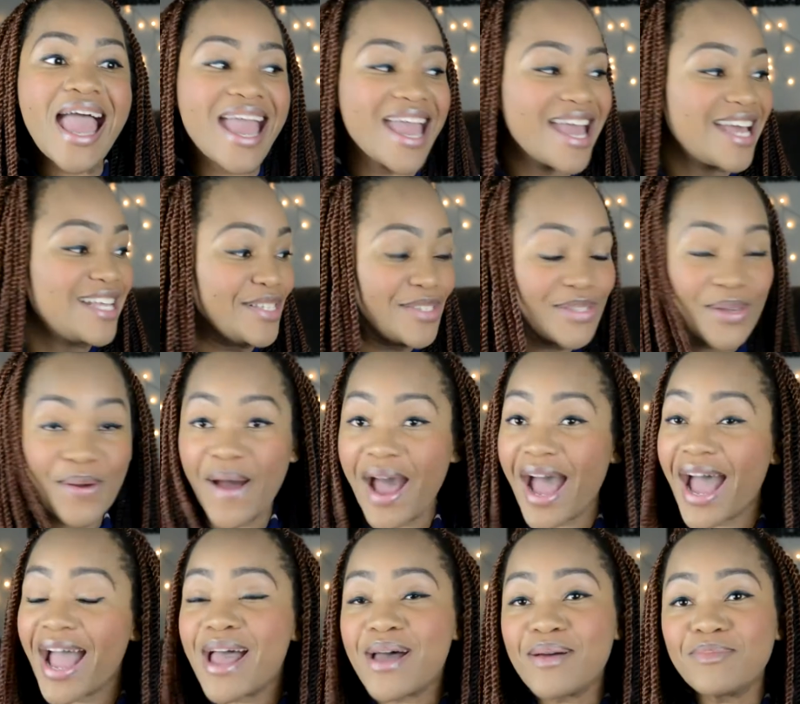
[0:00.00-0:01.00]
and so
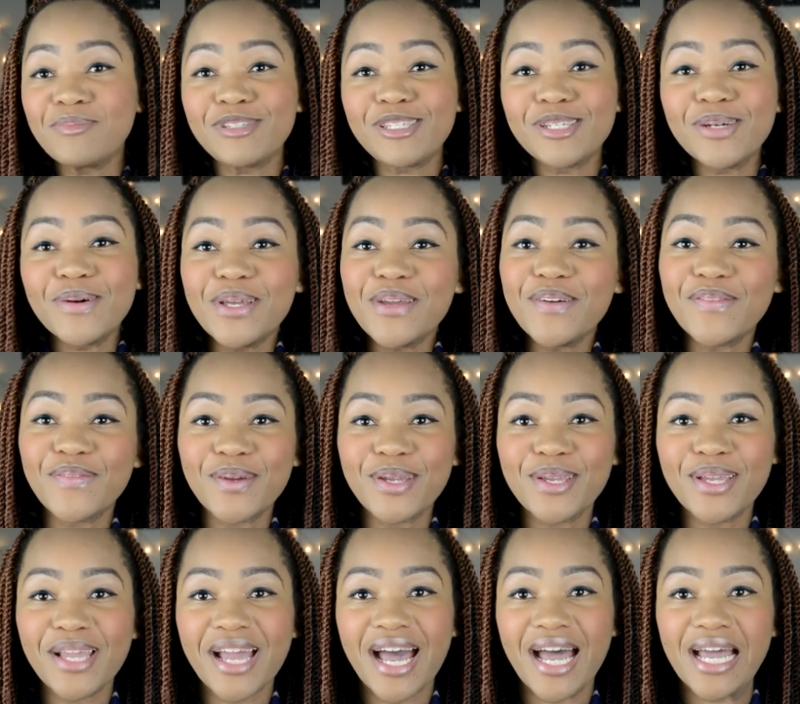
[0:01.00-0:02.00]
I am doing it for
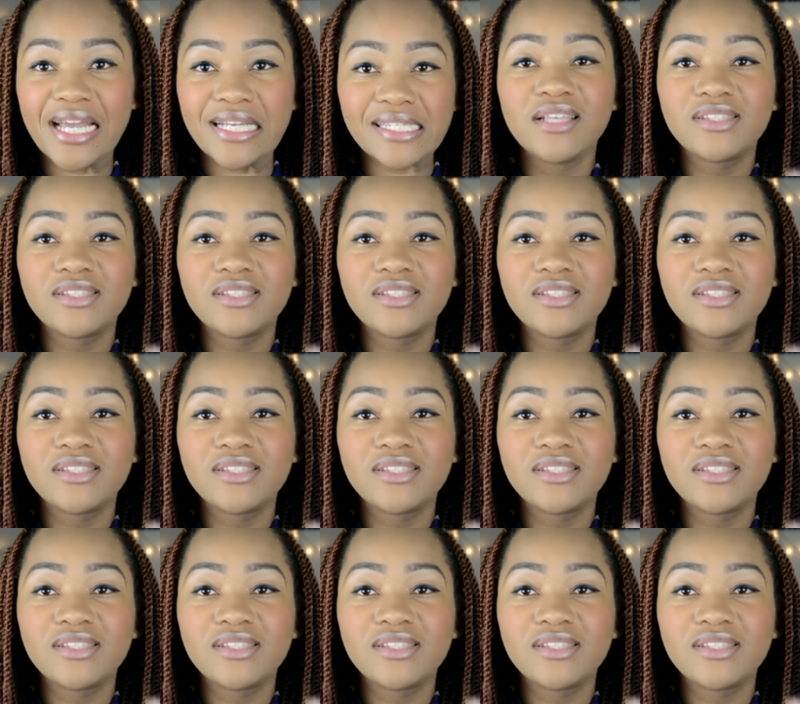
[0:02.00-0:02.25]
you guys.